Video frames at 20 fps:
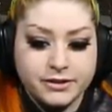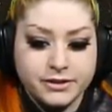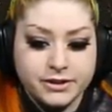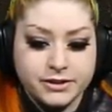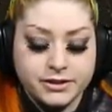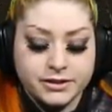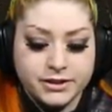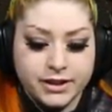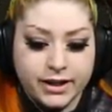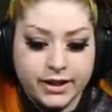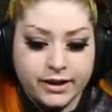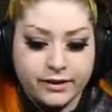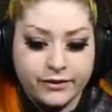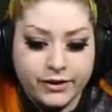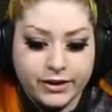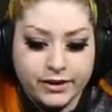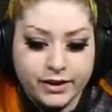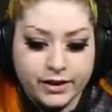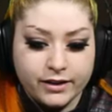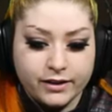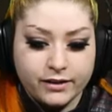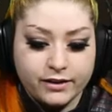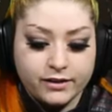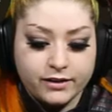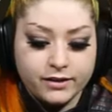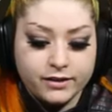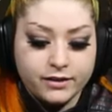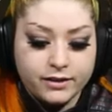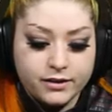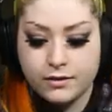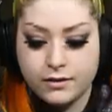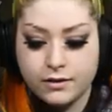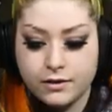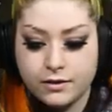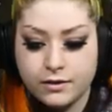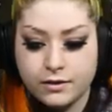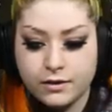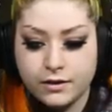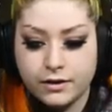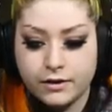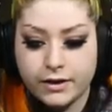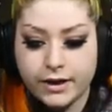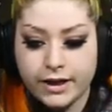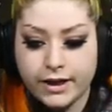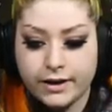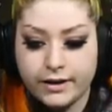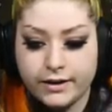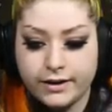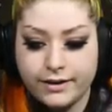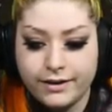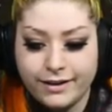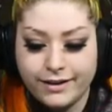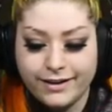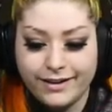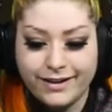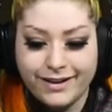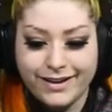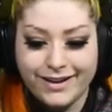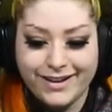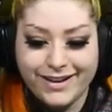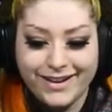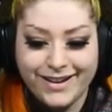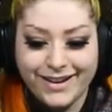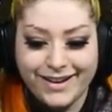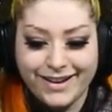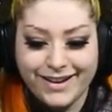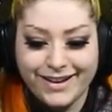is to just hide everything. I don't have time.